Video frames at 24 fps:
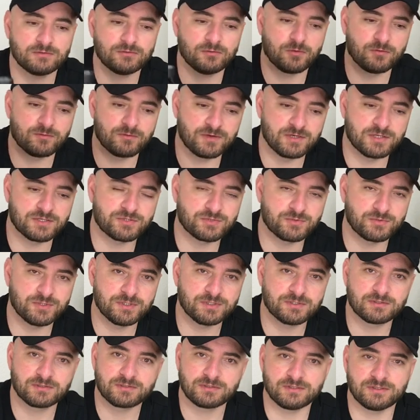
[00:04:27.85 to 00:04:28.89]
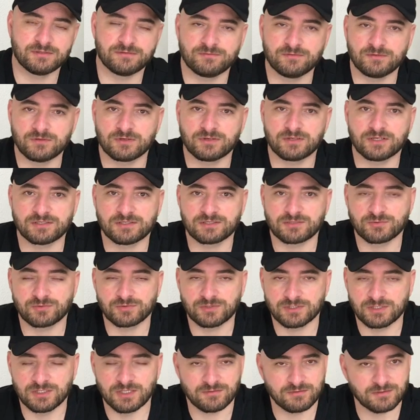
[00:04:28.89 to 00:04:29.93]
Overly sweet, if you are not a
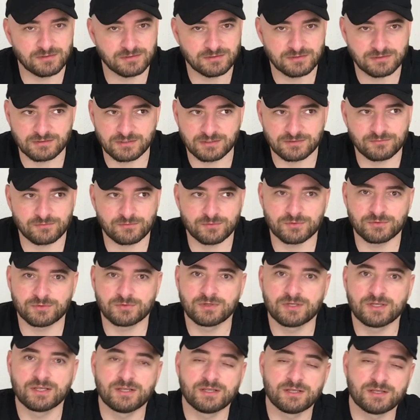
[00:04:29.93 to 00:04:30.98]
sweet lover, this is not for you.